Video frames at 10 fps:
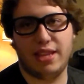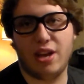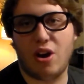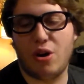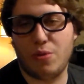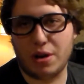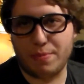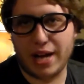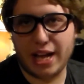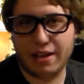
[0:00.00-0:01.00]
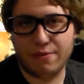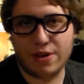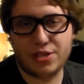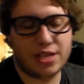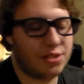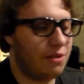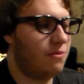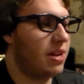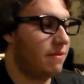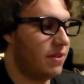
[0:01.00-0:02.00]
artwork by
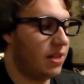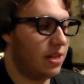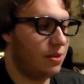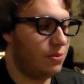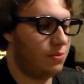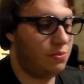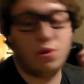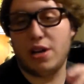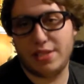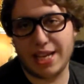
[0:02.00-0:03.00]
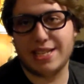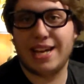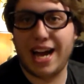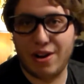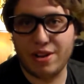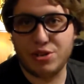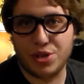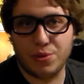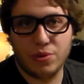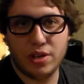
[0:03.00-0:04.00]
Francesco Francavilla, who draws the entire
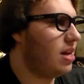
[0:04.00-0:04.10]
issue.